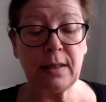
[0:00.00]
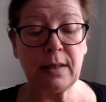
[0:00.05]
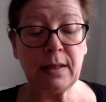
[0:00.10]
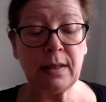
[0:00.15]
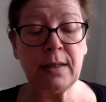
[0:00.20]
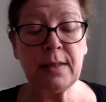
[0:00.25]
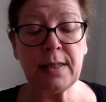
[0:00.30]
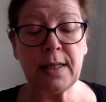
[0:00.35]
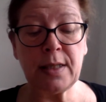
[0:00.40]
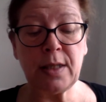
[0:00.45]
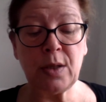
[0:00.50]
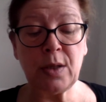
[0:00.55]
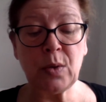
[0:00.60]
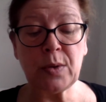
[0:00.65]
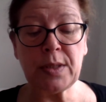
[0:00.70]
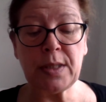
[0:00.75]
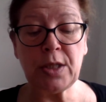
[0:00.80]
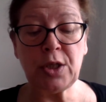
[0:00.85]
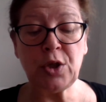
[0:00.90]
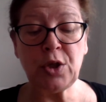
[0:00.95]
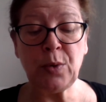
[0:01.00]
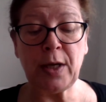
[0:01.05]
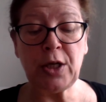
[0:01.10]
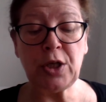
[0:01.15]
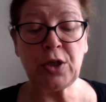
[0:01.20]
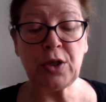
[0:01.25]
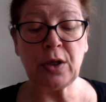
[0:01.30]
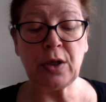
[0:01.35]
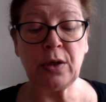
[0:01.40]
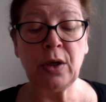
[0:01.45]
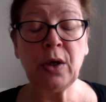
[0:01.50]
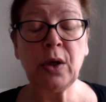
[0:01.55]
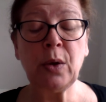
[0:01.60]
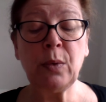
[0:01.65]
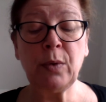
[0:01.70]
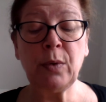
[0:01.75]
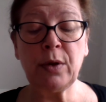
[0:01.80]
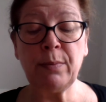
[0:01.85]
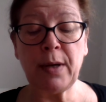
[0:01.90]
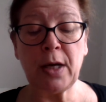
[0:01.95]
consider your situation
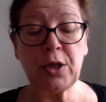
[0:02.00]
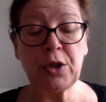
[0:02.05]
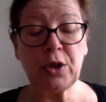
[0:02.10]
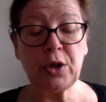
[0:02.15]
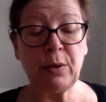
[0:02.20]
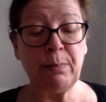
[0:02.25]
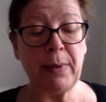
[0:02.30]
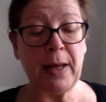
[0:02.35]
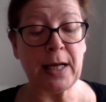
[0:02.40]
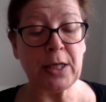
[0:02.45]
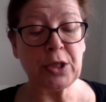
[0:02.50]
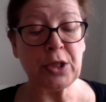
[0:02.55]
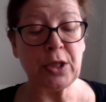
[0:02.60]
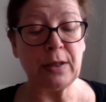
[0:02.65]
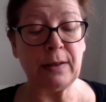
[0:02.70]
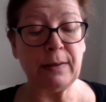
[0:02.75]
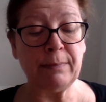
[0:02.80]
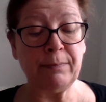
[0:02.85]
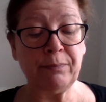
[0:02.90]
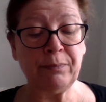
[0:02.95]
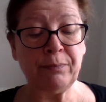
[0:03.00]
with much compassion.